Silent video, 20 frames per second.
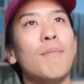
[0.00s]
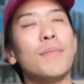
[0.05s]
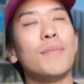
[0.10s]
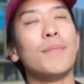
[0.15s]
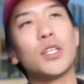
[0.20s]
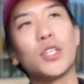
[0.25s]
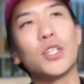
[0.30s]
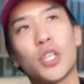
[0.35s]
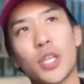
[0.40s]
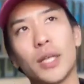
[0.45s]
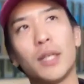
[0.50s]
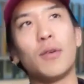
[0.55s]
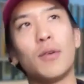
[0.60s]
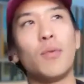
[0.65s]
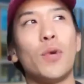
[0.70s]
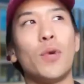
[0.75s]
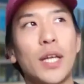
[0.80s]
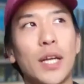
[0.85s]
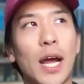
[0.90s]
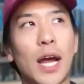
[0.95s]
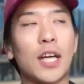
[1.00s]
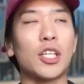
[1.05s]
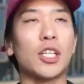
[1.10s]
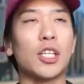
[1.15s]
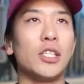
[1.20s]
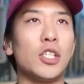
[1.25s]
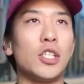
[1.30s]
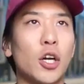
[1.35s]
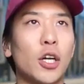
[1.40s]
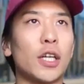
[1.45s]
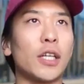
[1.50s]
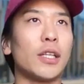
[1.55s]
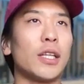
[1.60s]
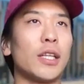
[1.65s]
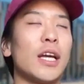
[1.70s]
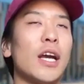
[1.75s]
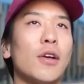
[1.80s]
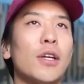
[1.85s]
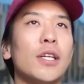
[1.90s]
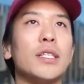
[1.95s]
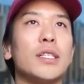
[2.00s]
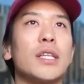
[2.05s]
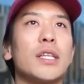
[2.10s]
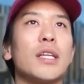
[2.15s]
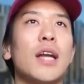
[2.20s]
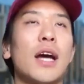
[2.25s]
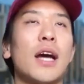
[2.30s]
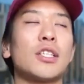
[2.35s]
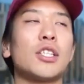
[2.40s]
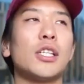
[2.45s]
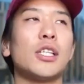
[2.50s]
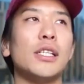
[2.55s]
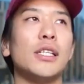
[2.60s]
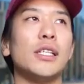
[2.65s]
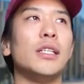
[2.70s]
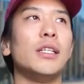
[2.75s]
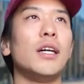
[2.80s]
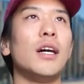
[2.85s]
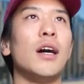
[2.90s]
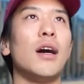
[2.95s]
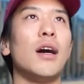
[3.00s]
such that we can actually target the areas that actually